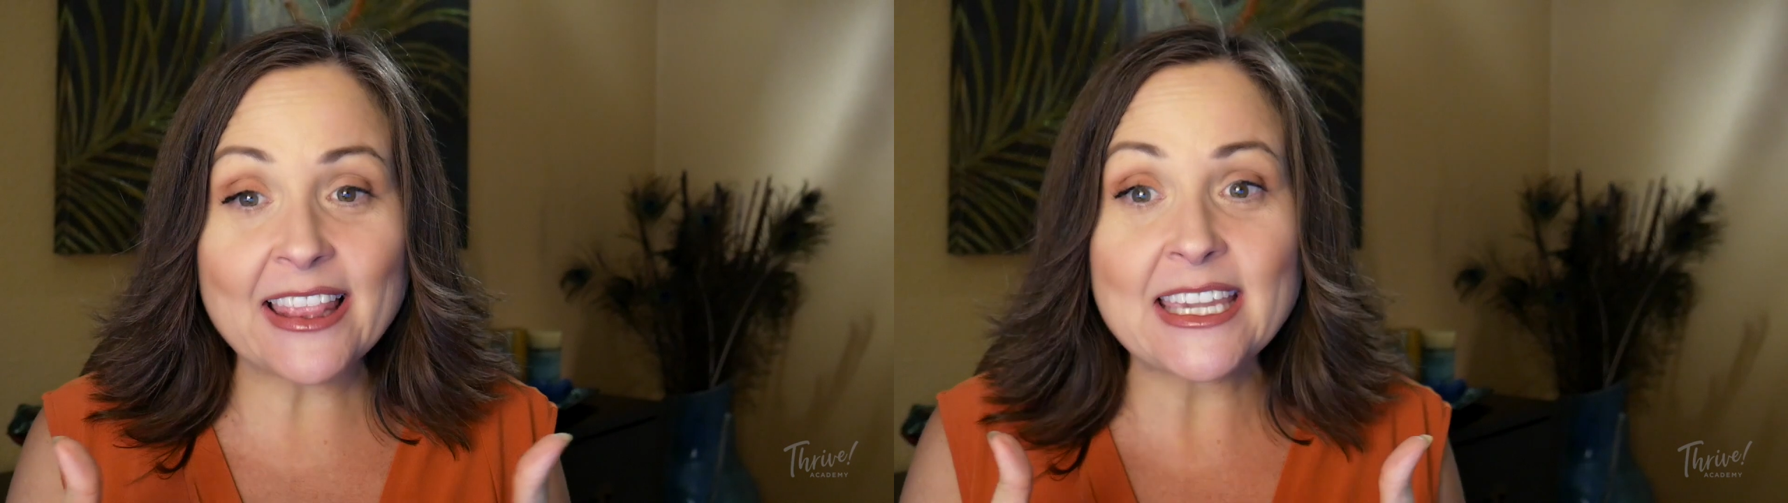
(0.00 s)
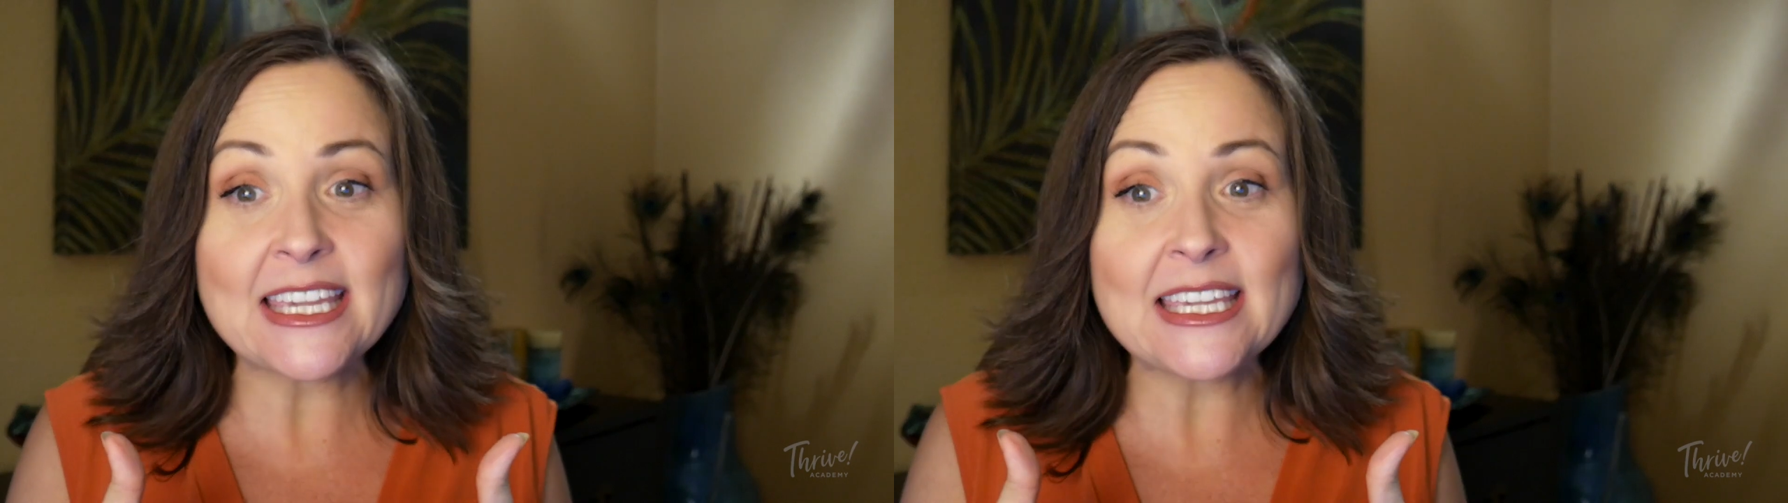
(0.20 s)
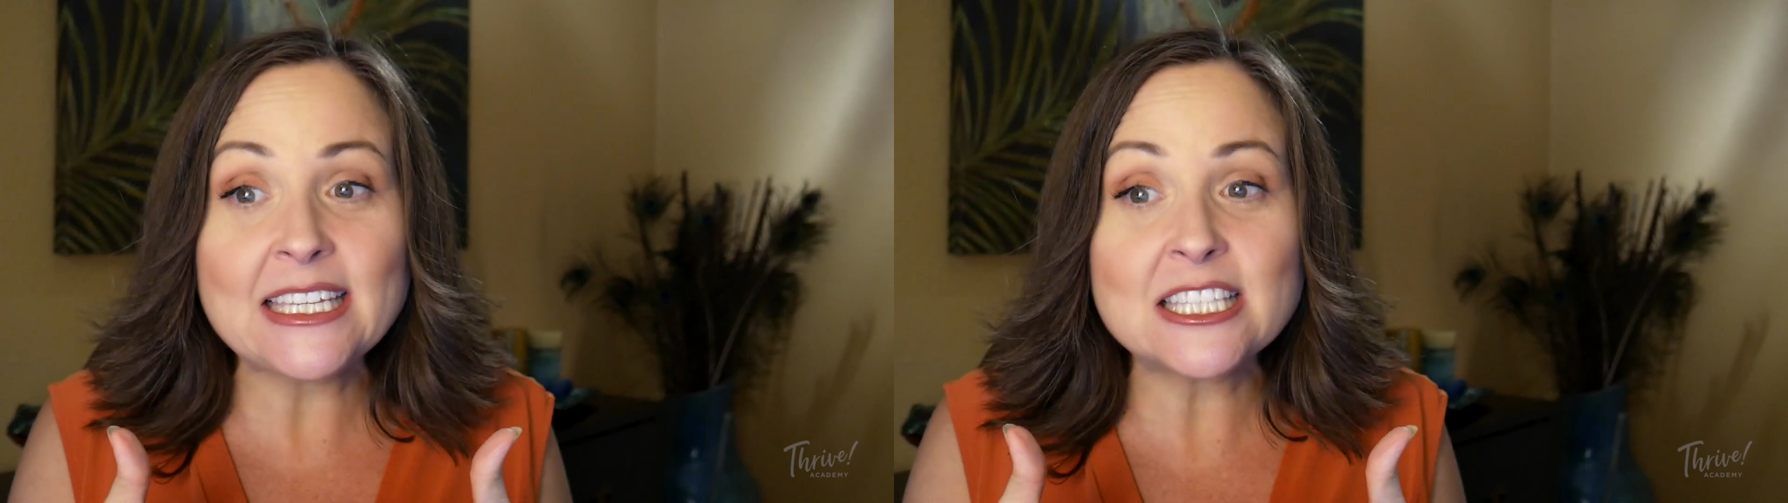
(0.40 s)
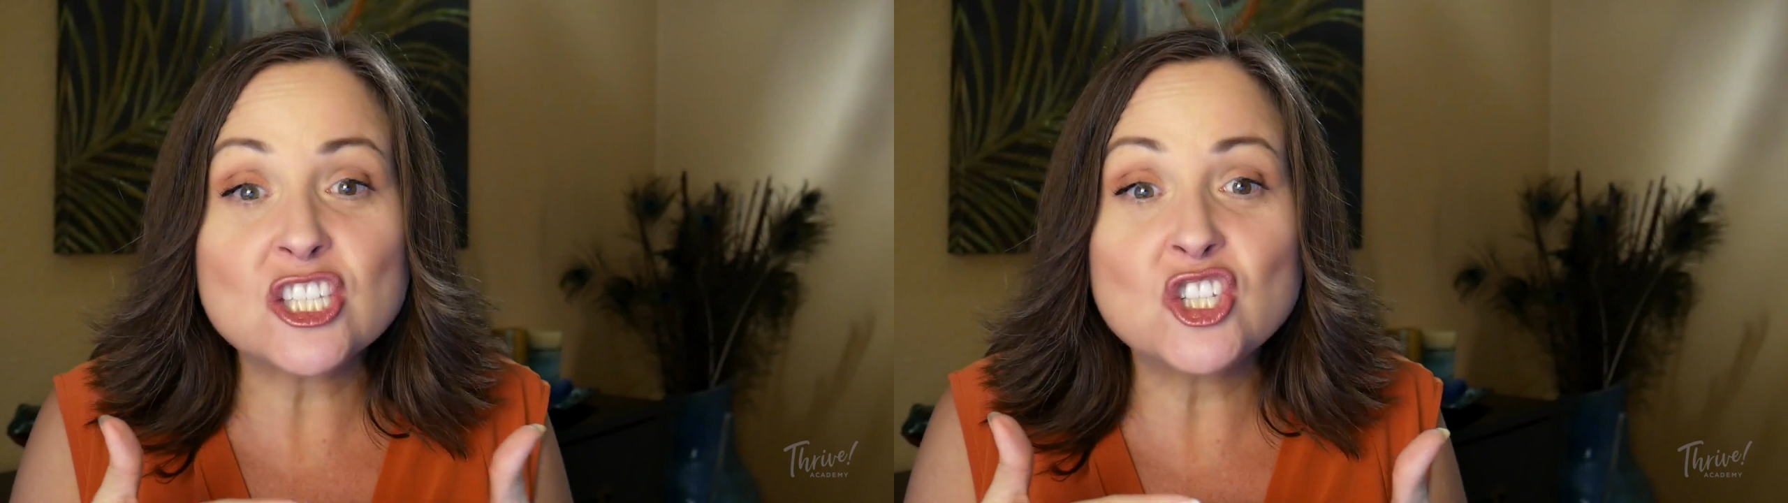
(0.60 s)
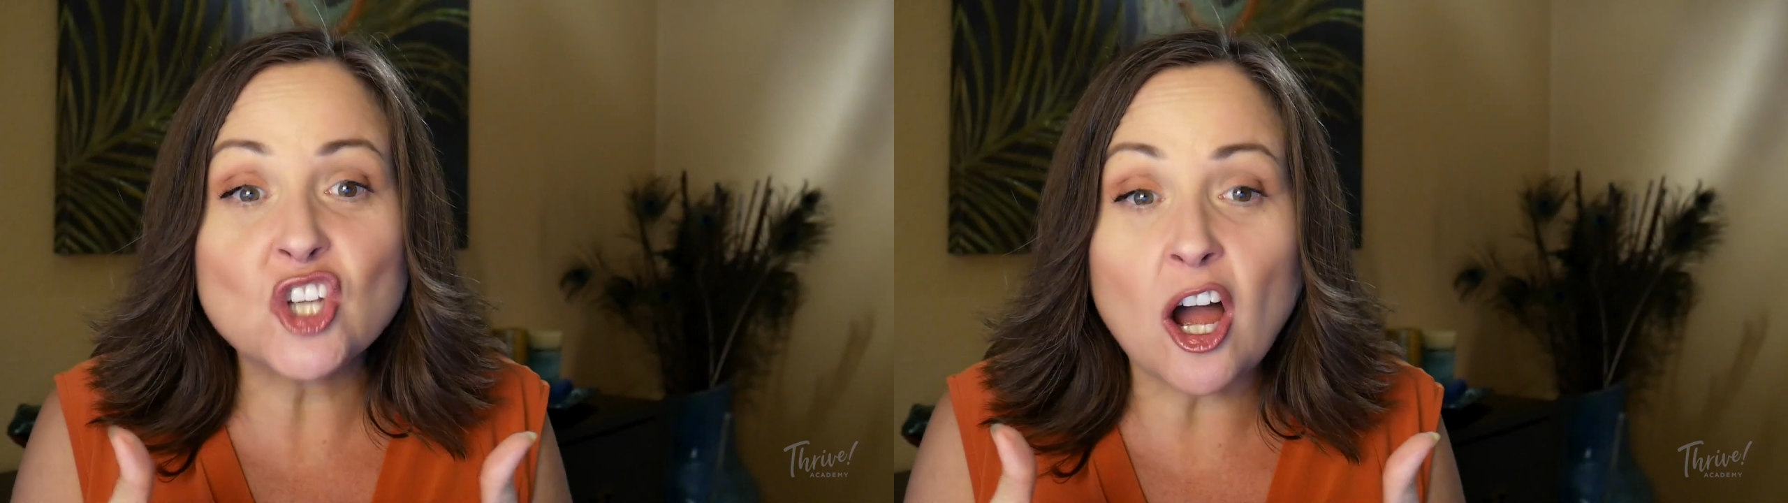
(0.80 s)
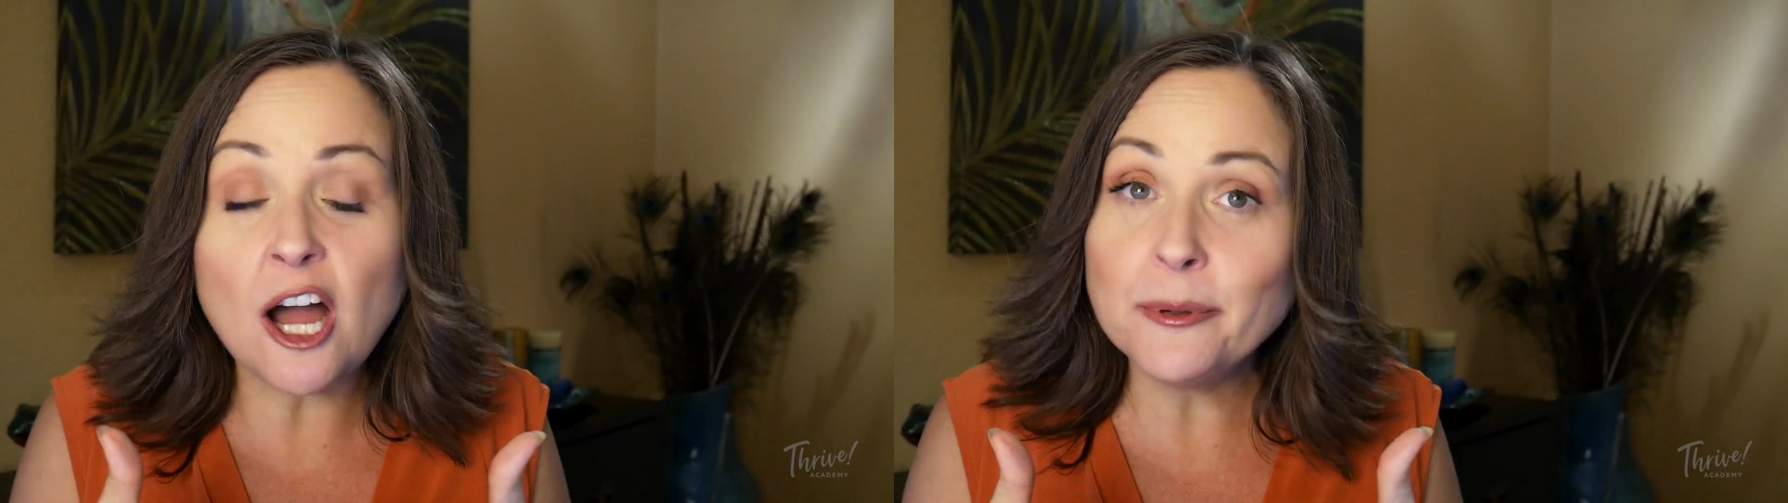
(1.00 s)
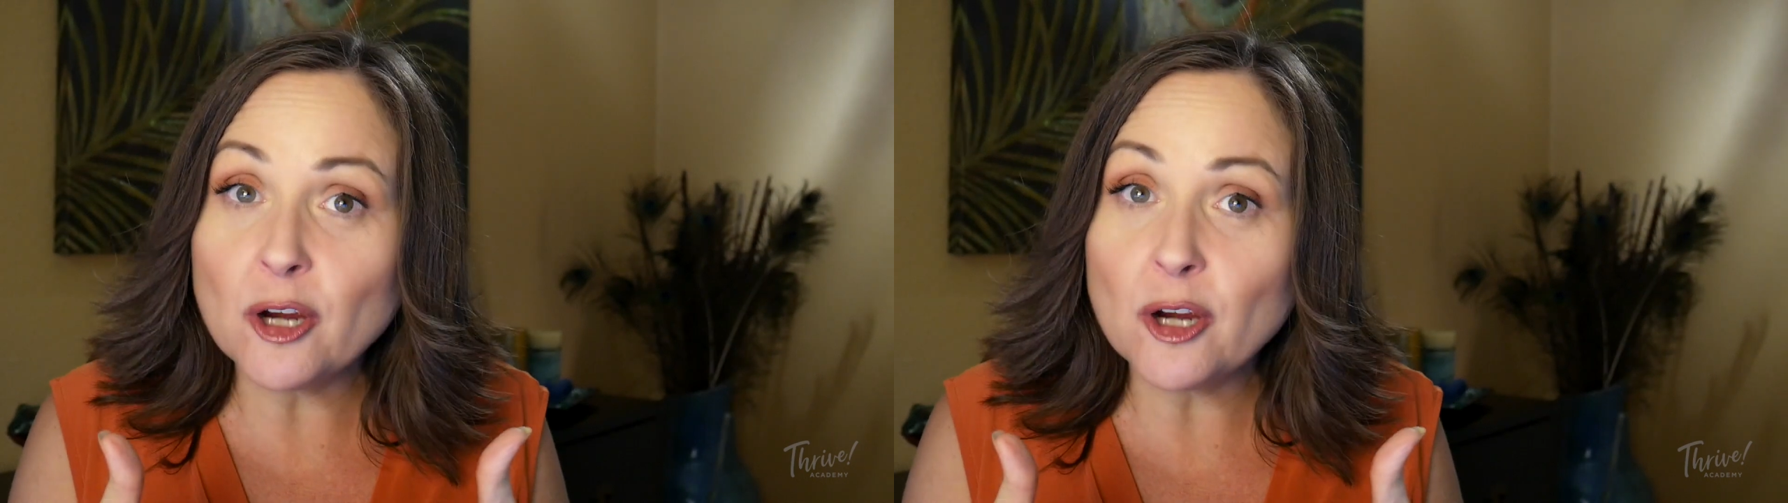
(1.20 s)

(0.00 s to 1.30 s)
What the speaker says: Like, its job,